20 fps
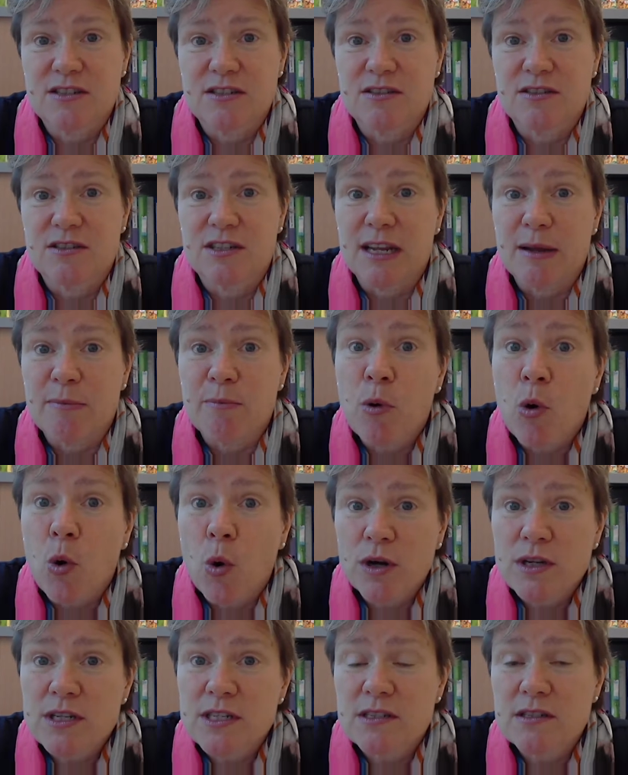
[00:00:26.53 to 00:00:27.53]
the
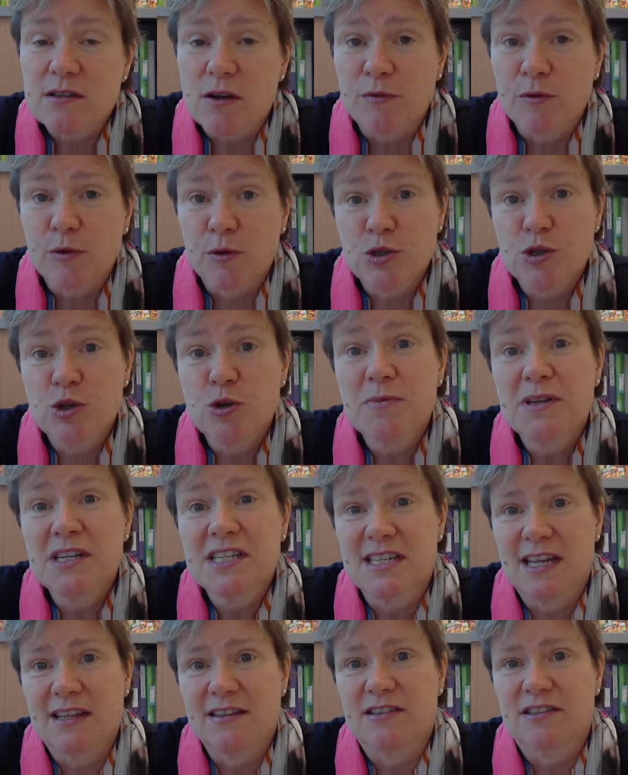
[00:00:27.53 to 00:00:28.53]
importance of
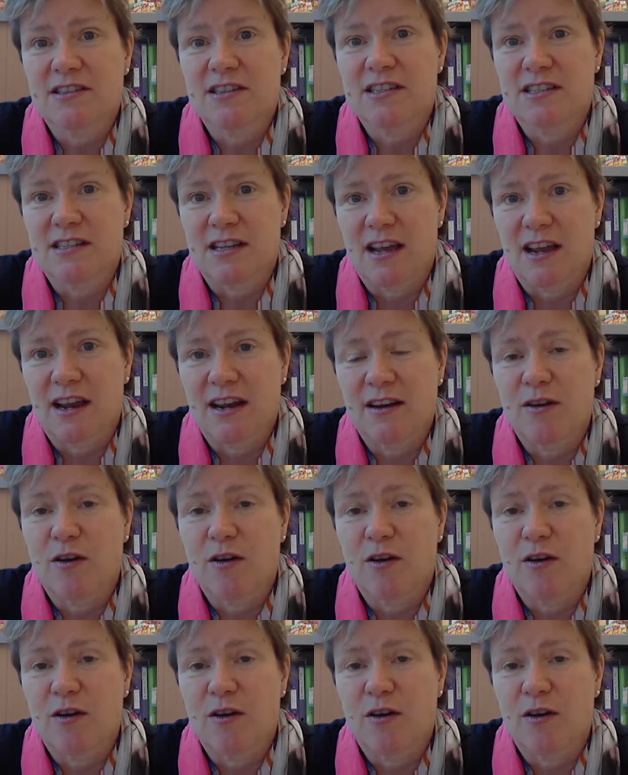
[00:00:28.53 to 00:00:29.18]
consumer-centered design